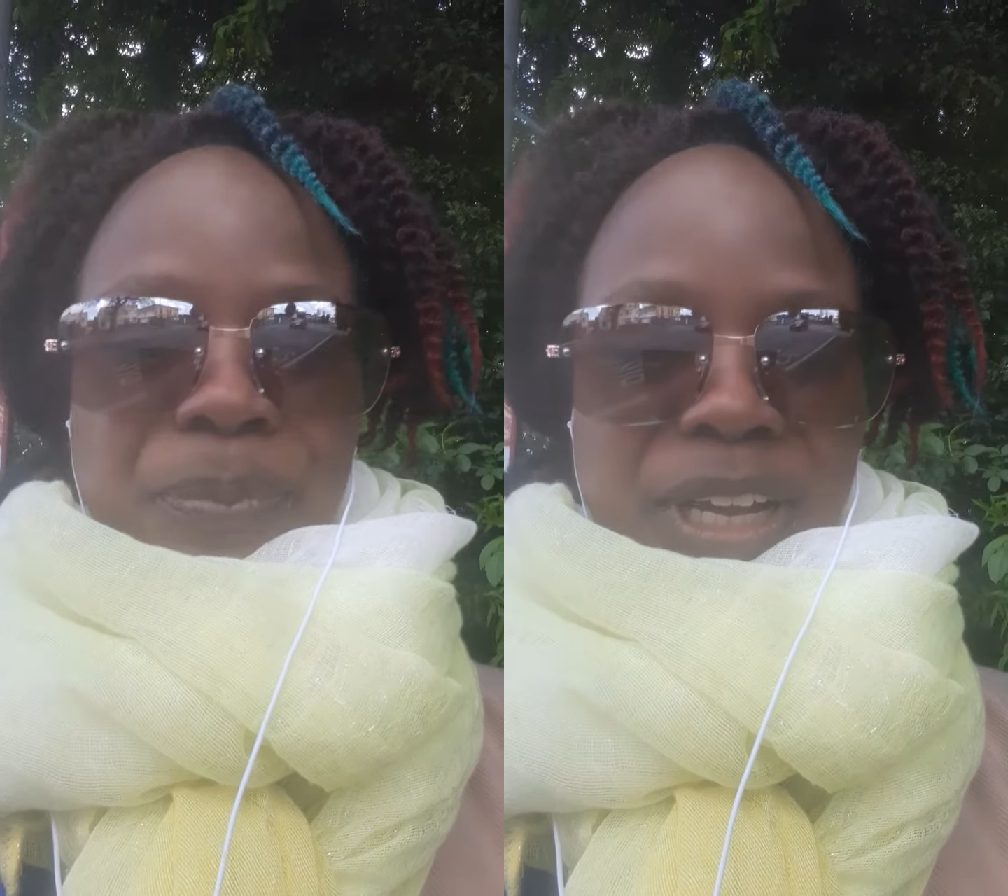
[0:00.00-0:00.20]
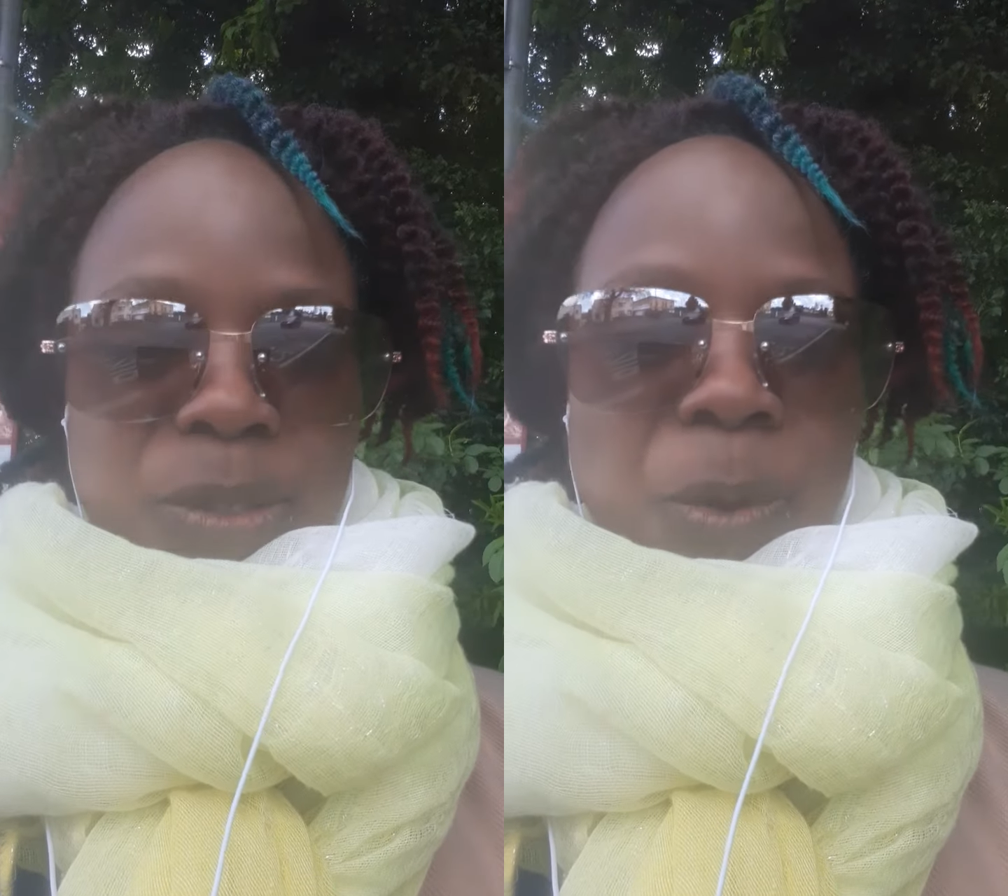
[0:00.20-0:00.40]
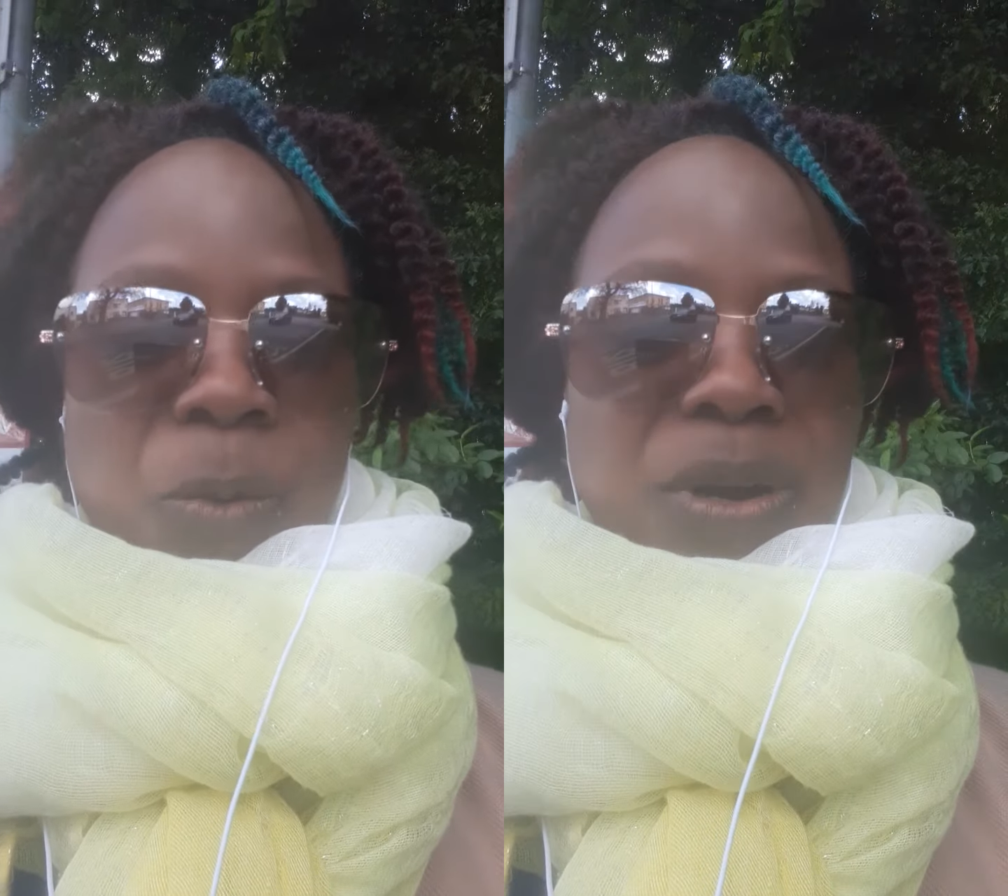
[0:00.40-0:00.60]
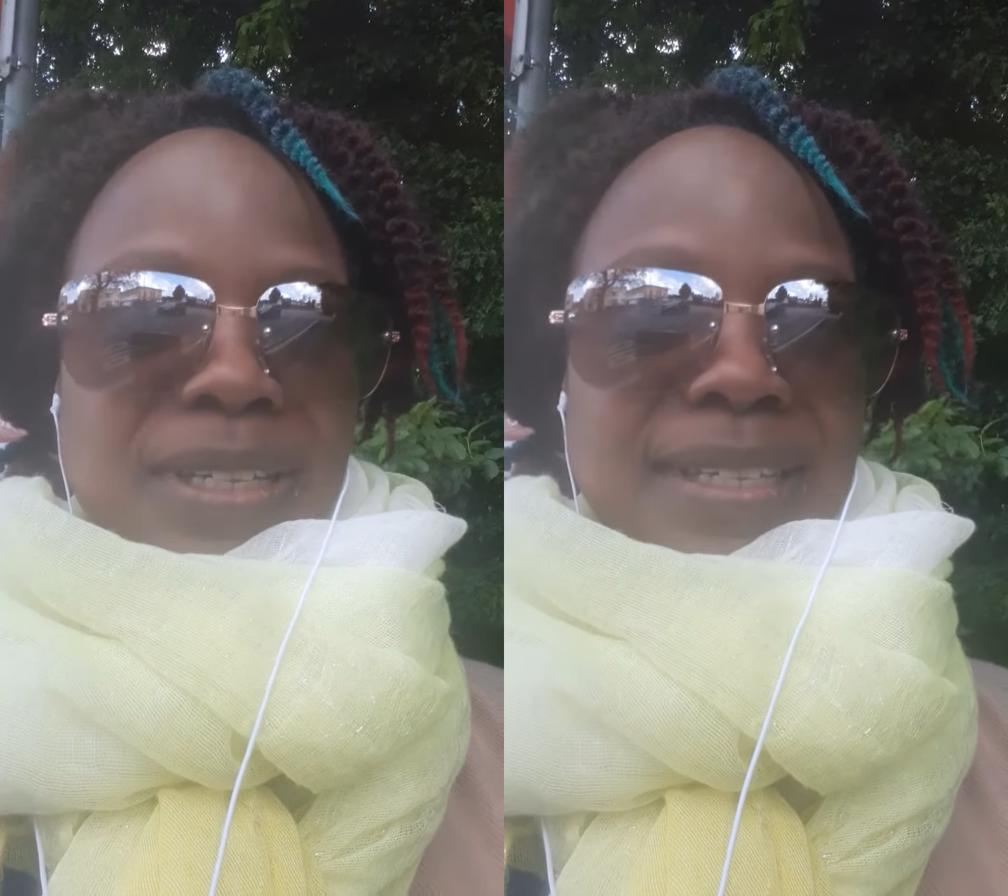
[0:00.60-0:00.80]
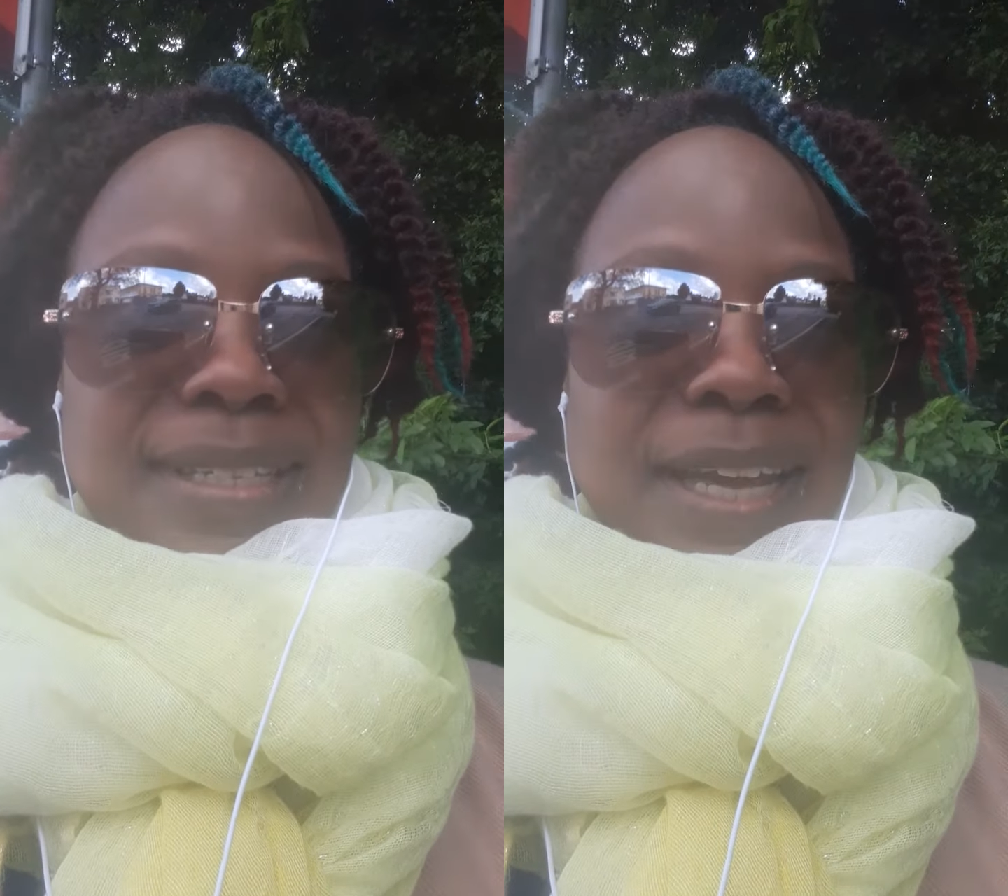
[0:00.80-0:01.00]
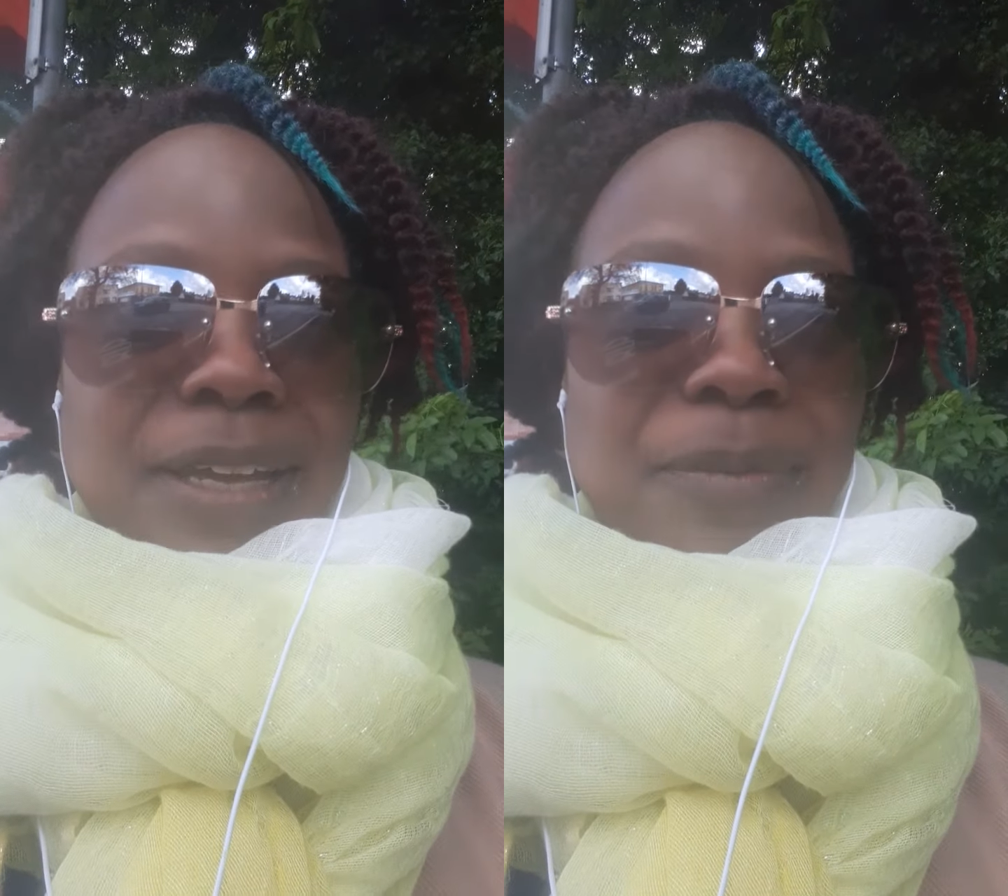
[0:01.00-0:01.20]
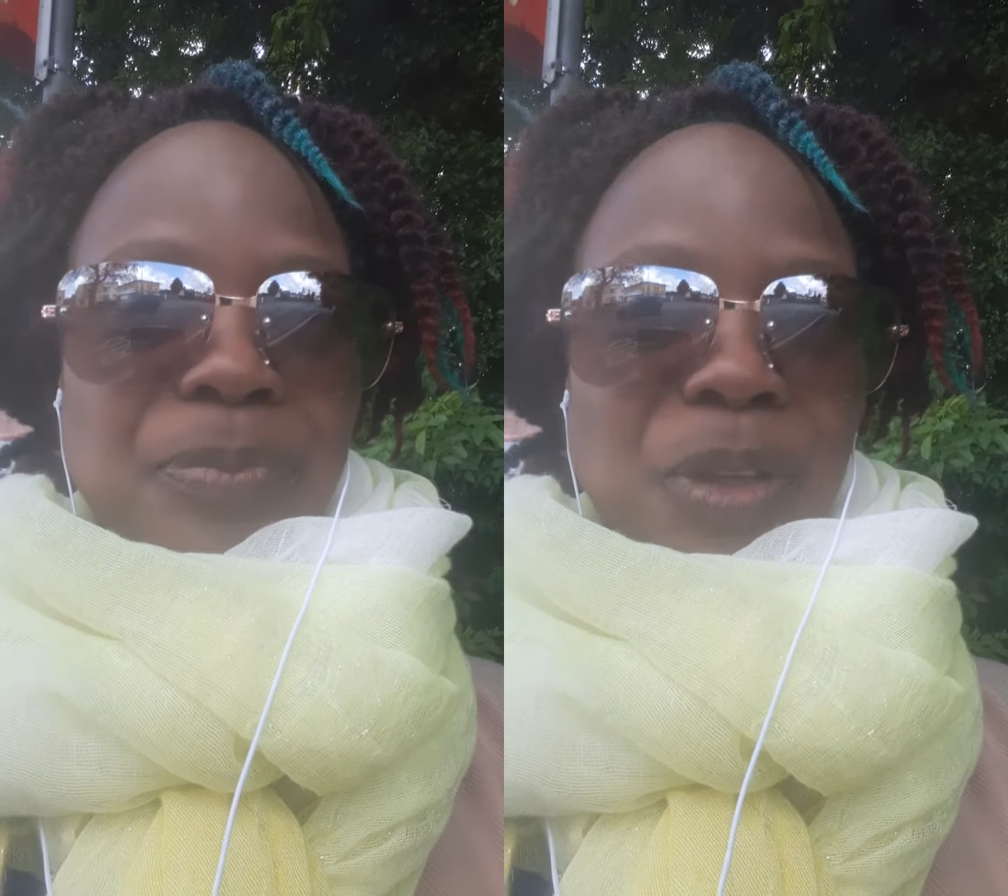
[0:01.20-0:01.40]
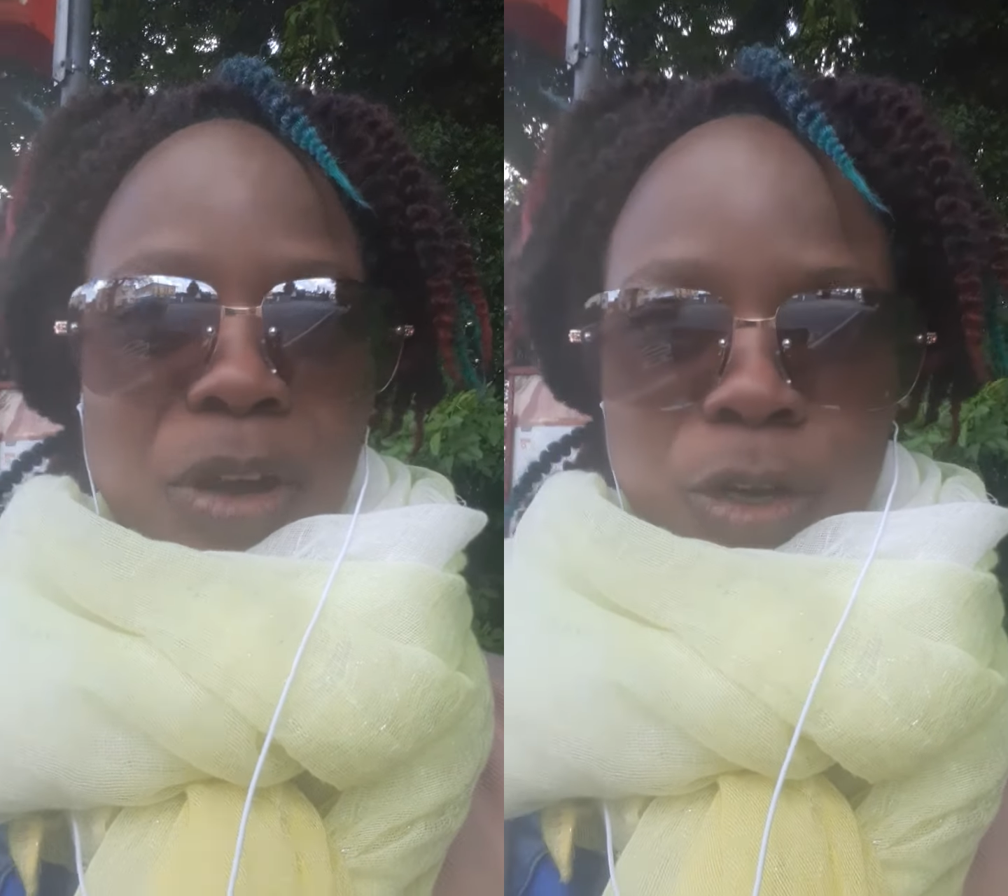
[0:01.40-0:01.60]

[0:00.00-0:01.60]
That's what I wanted to say. I'm